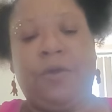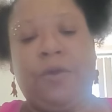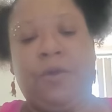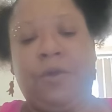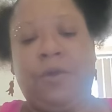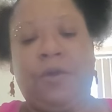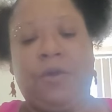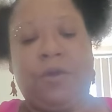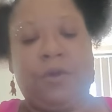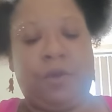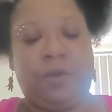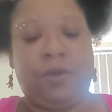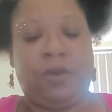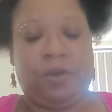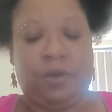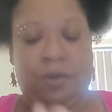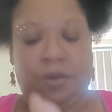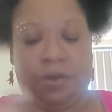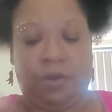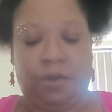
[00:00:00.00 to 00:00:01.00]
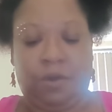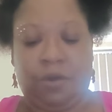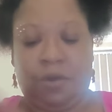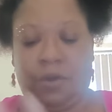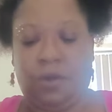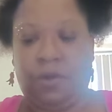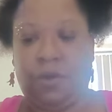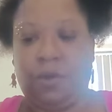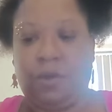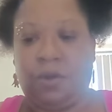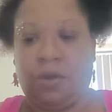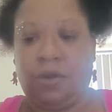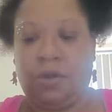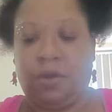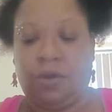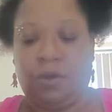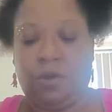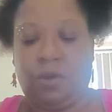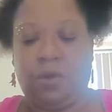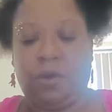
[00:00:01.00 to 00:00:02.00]

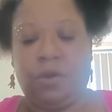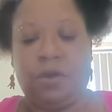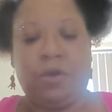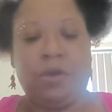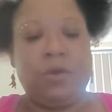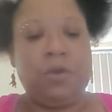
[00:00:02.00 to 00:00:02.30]
(silence)